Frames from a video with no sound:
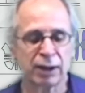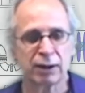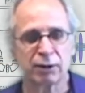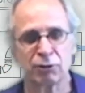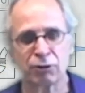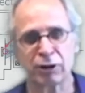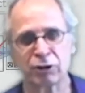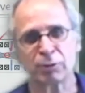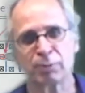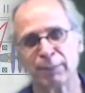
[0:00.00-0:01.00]

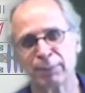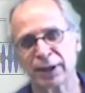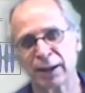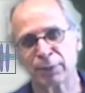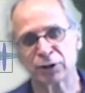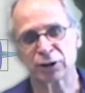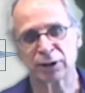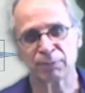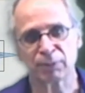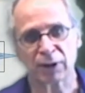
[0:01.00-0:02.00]
differential pumping aperture
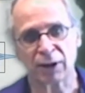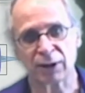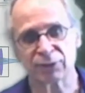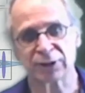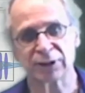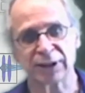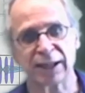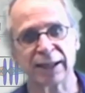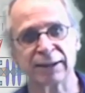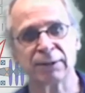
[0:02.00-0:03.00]
after the
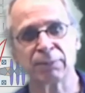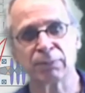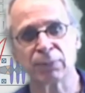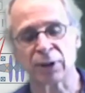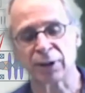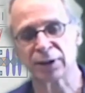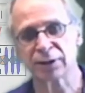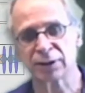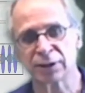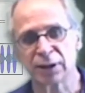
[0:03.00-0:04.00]
gun
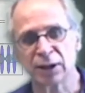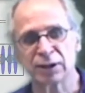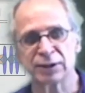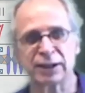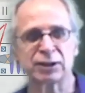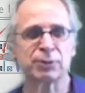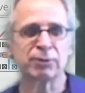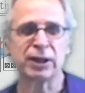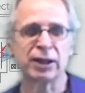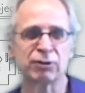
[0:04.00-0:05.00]
part. That's where
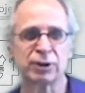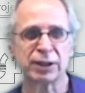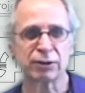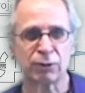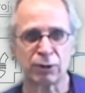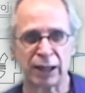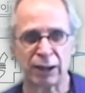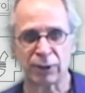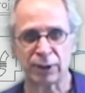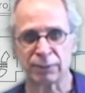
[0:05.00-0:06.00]
we have to get all
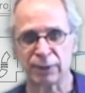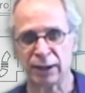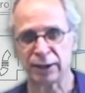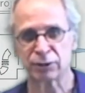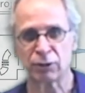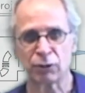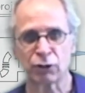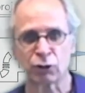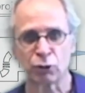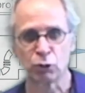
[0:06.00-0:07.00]
our
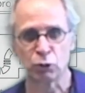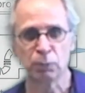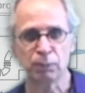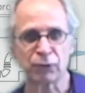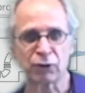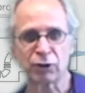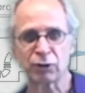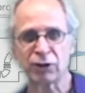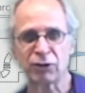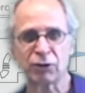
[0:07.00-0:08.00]
electrons through. So
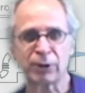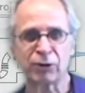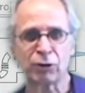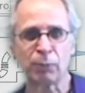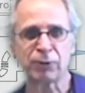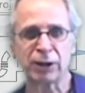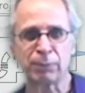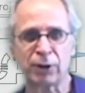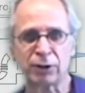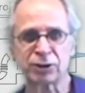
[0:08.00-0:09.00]
this is where the optical
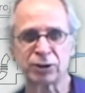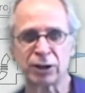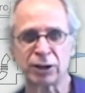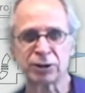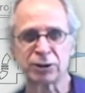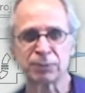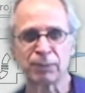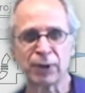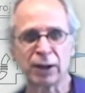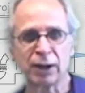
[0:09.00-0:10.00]
path starts.
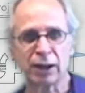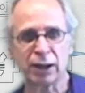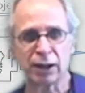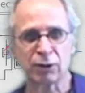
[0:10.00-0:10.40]
And